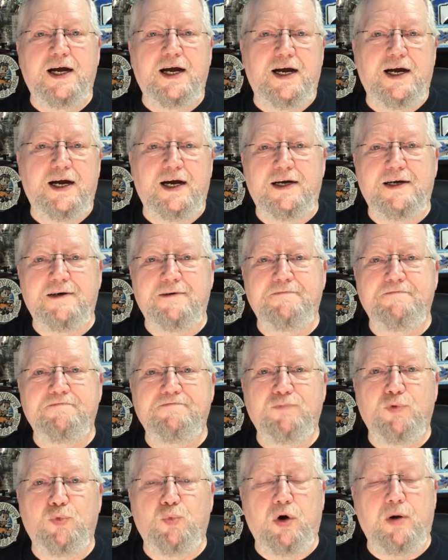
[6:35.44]

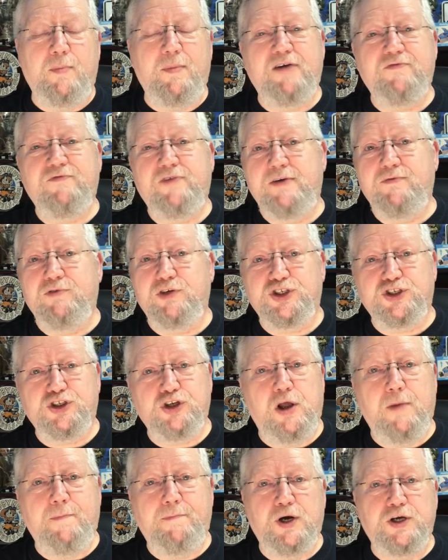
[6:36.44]
One of my favorite
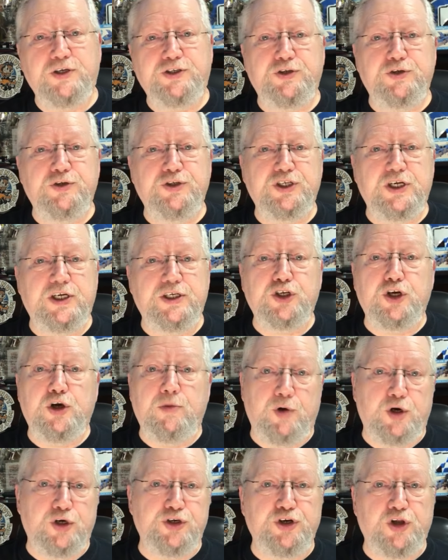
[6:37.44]
slump busters is
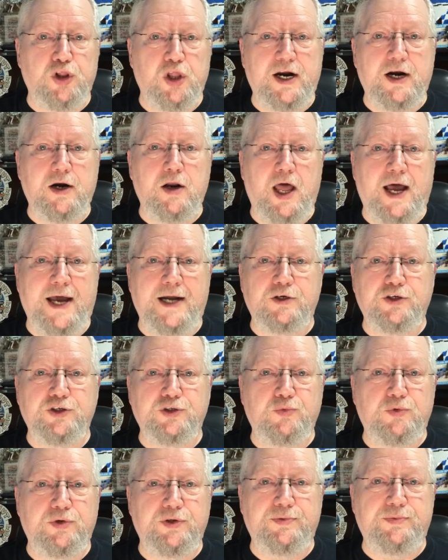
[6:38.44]
commercial
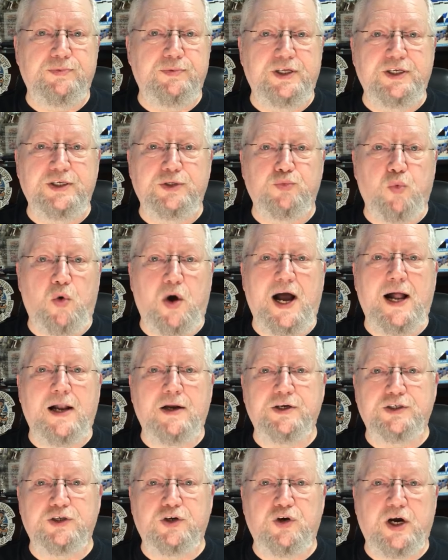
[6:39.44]
airliners with these
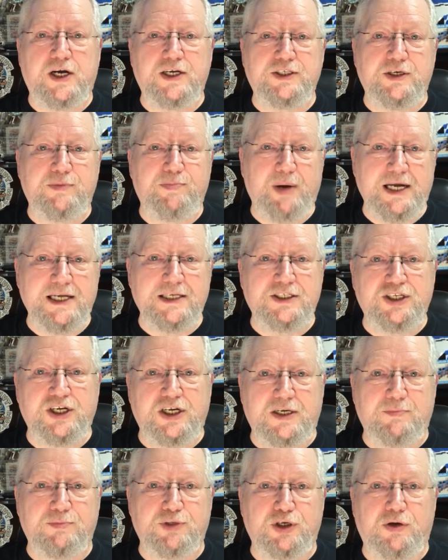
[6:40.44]
wild and crazy paint
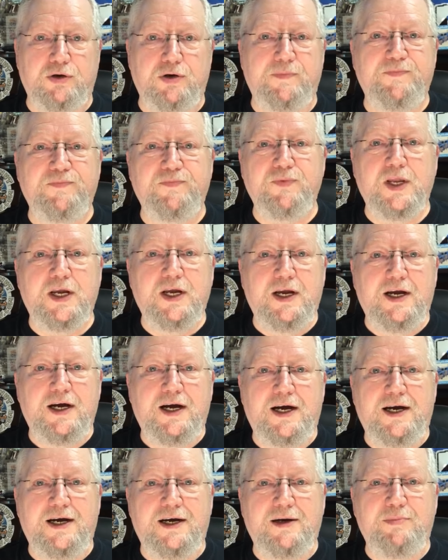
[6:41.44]
schemes on
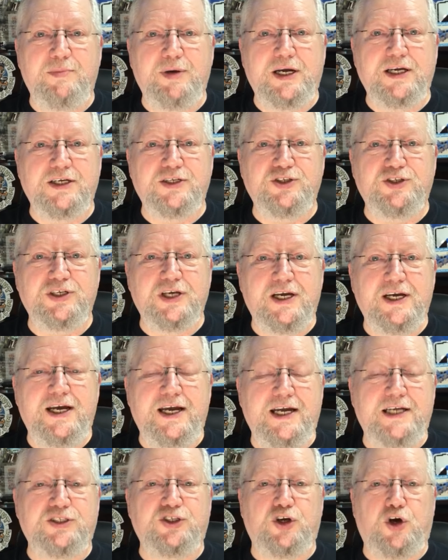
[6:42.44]
them, because
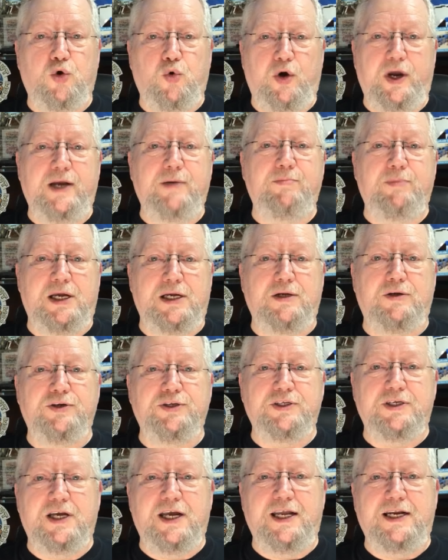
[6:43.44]
it's a quick
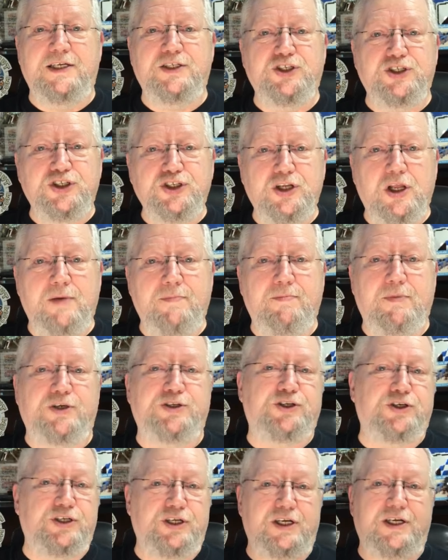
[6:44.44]
build and it's a slump
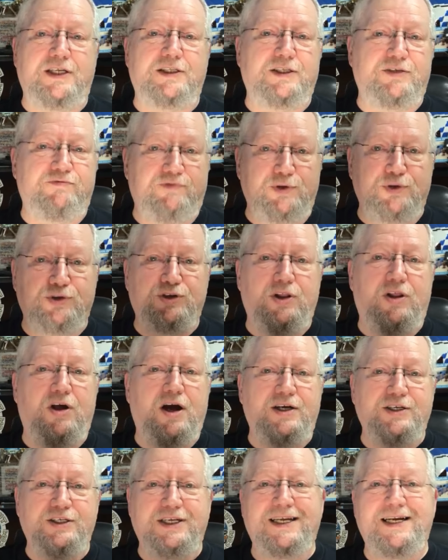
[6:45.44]
buster. You get the
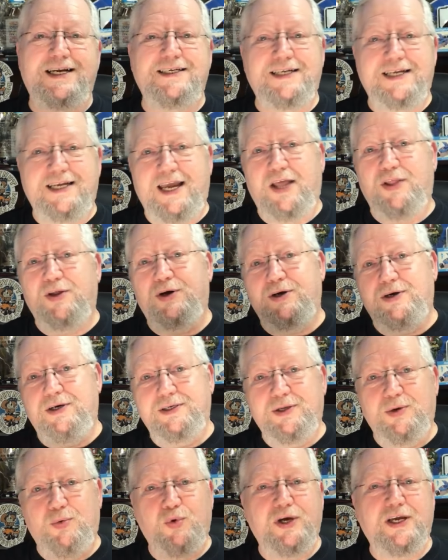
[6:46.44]
fuselage, get it together,
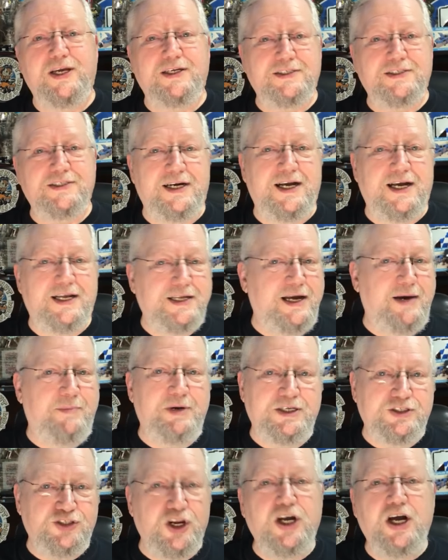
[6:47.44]
and the wings, and I
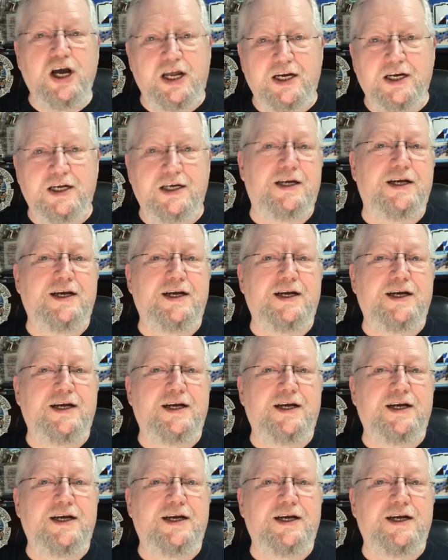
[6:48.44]
mean, it's done.